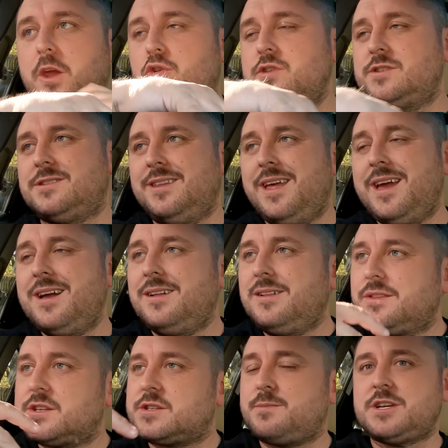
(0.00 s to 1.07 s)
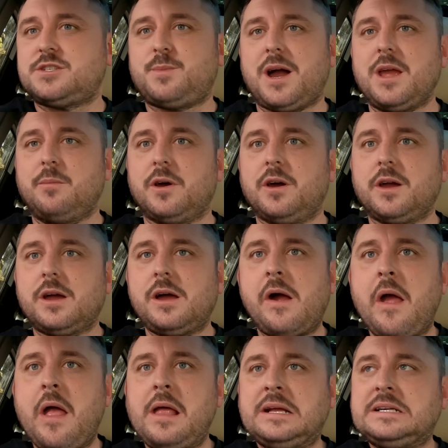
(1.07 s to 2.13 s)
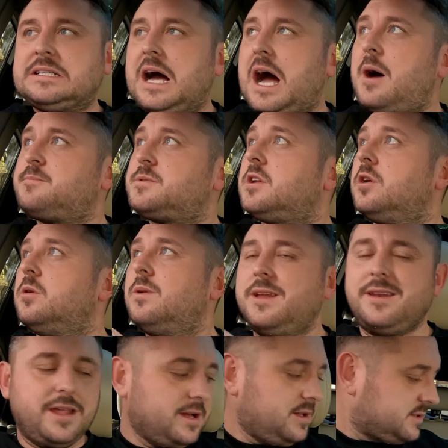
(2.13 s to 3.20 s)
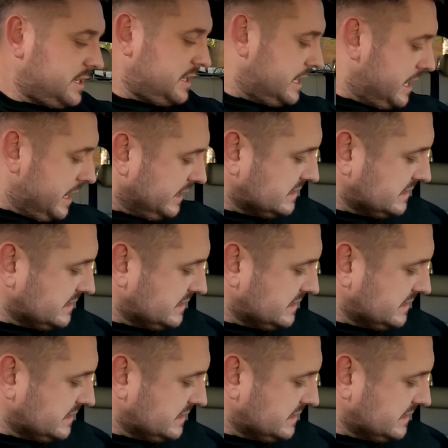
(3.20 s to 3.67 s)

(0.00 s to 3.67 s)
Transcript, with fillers: You know, he's nailed the smash patty burger. Absolutely nailed it.